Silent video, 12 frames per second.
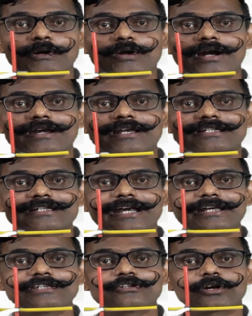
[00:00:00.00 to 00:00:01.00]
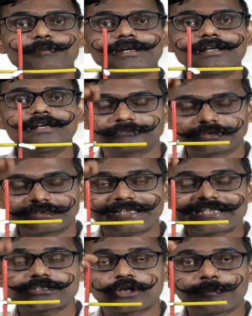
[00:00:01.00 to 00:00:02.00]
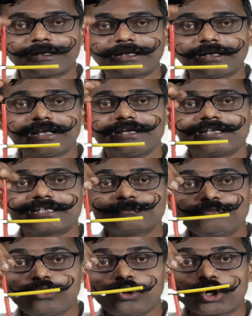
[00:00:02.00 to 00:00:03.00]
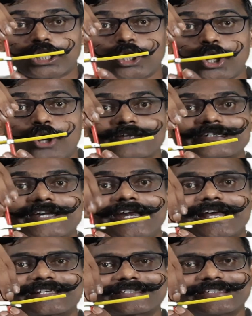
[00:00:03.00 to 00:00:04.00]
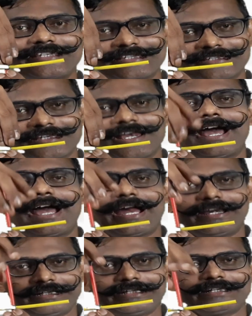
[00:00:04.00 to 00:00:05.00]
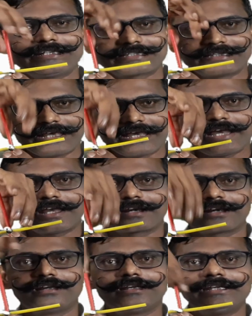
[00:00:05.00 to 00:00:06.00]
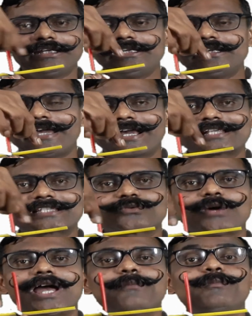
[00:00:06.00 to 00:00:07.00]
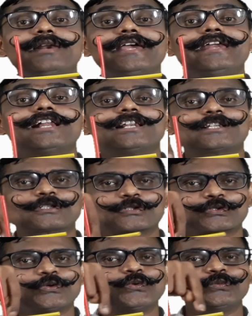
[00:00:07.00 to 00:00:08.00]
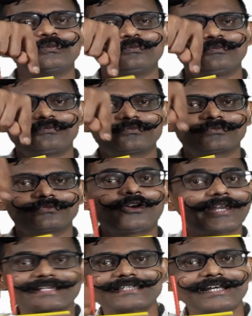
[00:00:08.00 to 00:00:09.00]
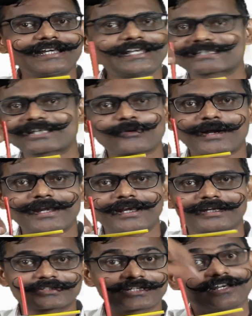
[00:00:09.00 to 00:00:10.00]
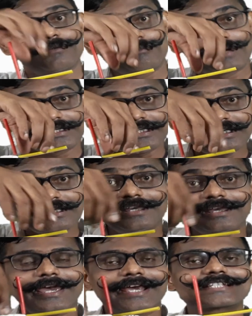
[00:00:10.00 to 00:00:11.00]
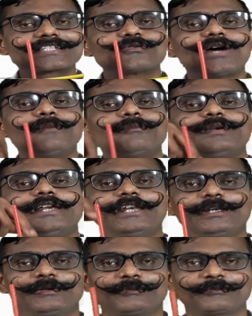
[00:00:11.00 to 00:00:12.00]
to understand this orbital is more along z axis and it is there in xy plane also. Not exactly x and y direction, but in xy plane.